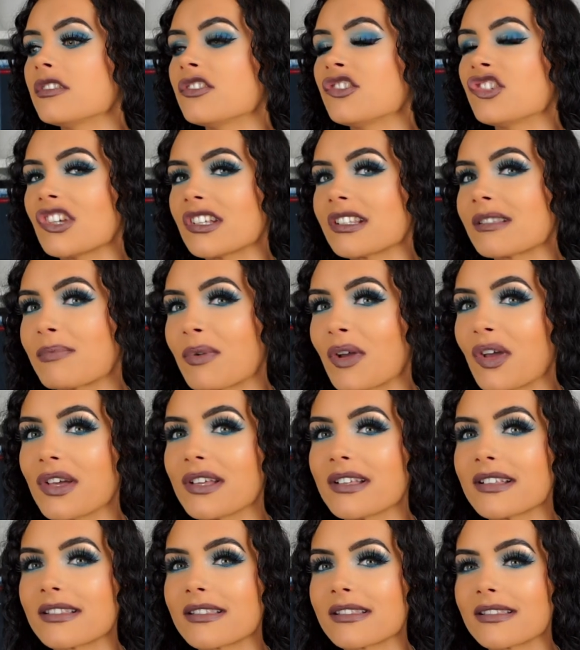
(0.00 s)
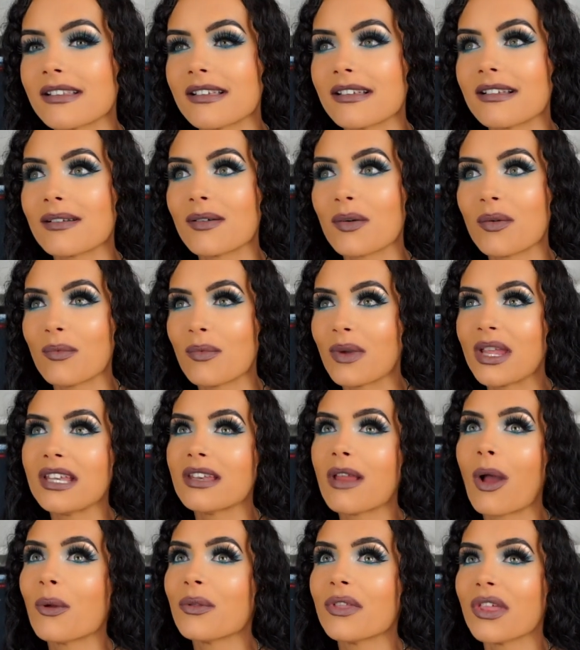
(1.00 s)
just because we
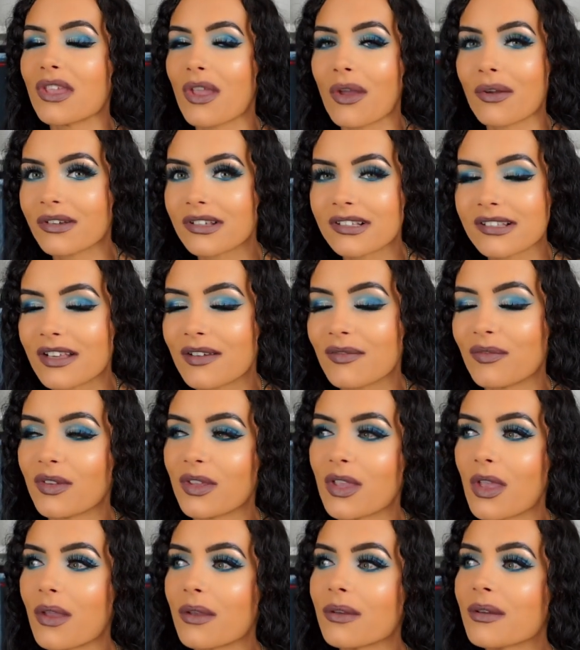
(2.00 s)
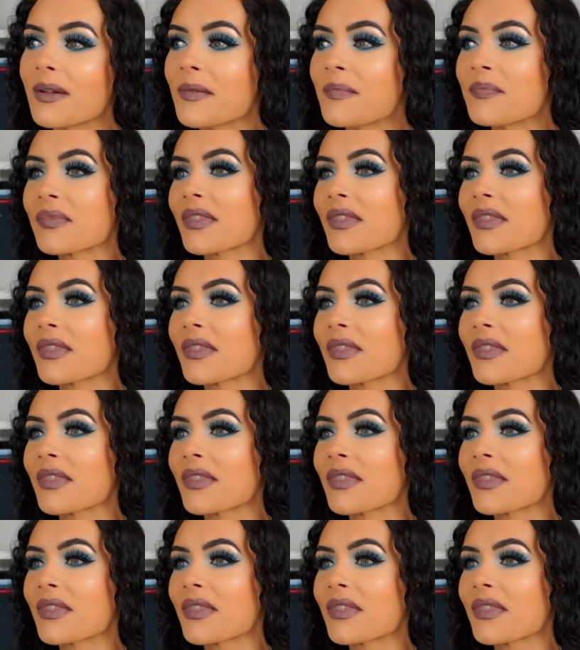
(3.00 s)
know that yoga is good for you